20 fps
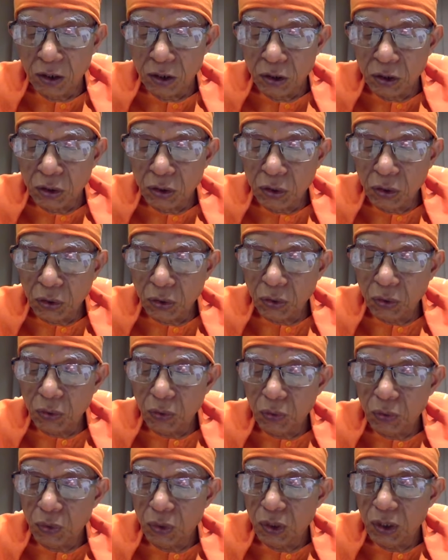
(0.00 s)

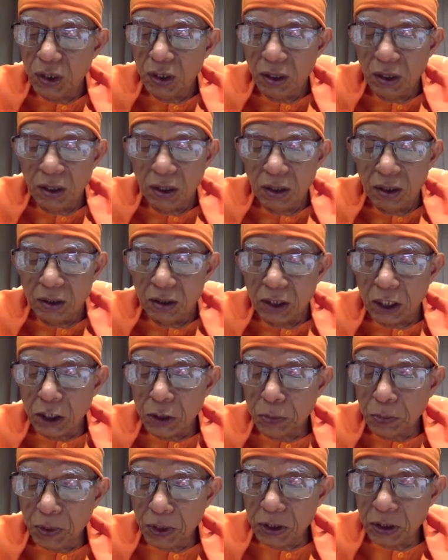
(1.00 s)
So,
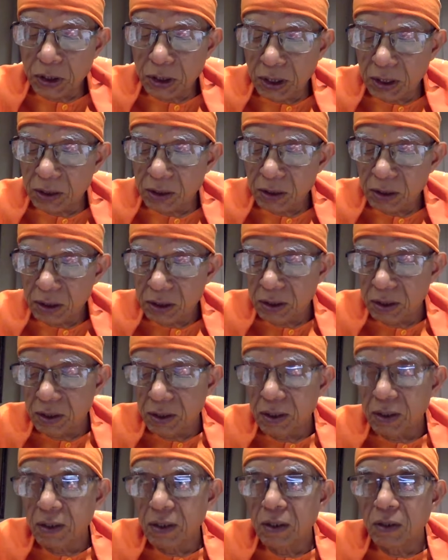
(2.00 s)
such persons
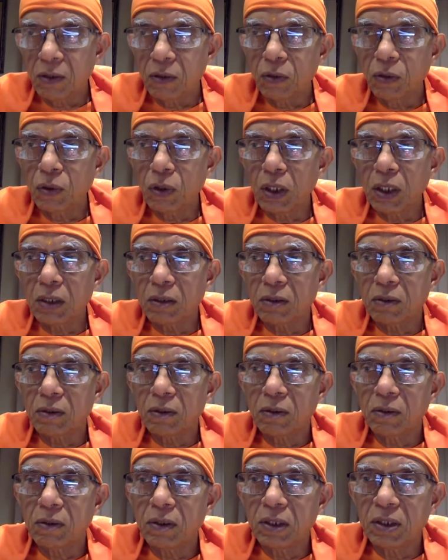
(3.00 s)
who are
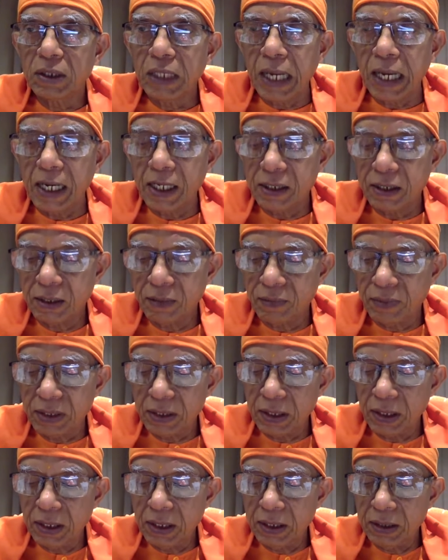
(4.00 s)
desirous of
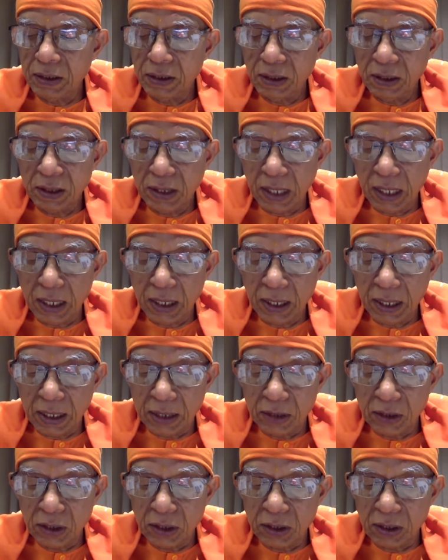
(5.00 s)
attaining the jnana,
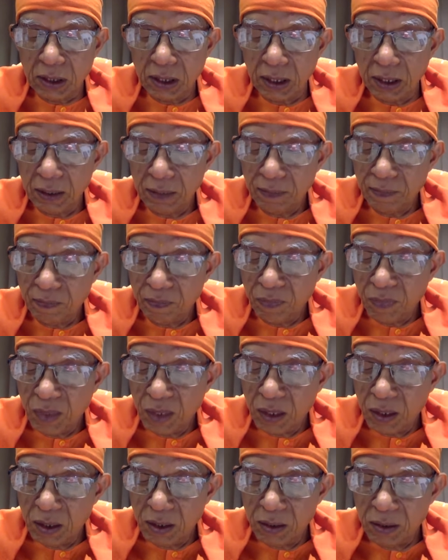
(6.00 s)
etc.,
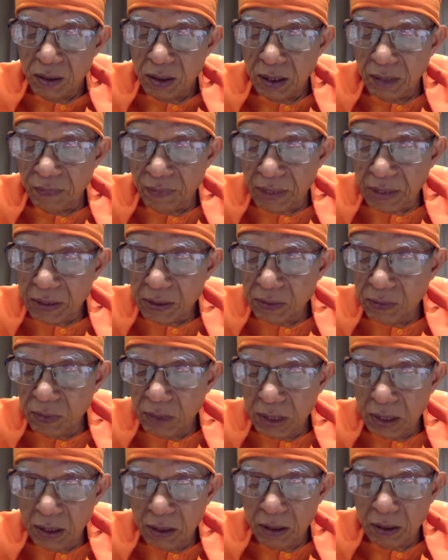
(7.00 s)

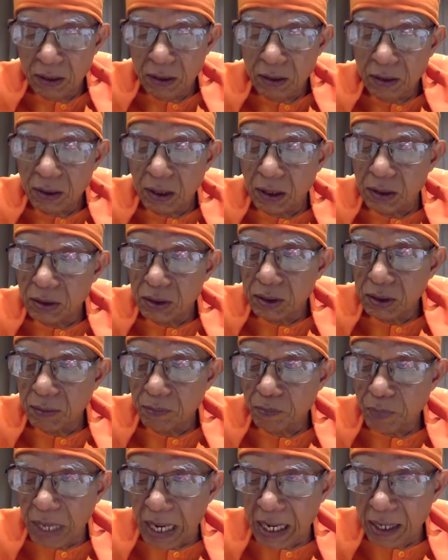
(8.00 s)
effectively turns
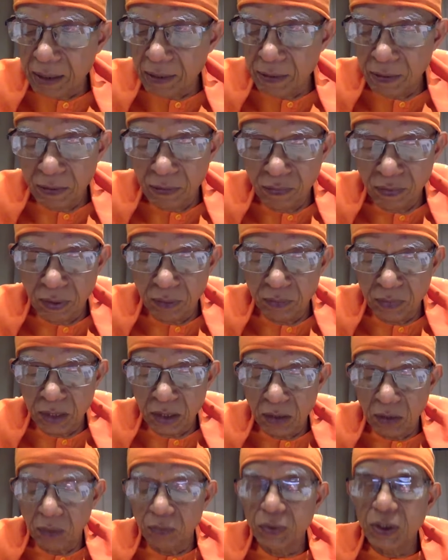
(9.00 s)
them back from
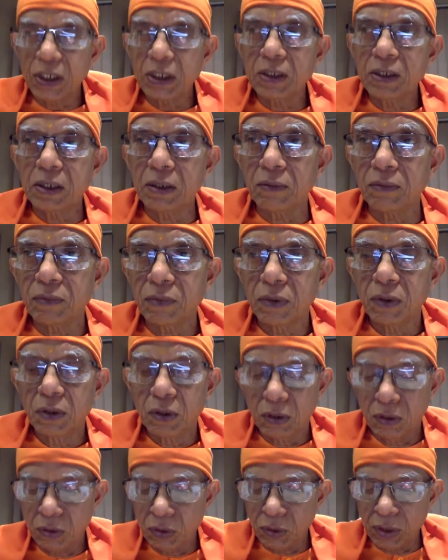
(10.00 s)
their objective
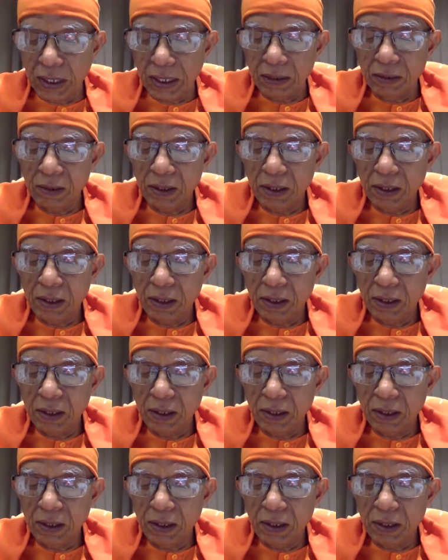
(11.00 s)
to get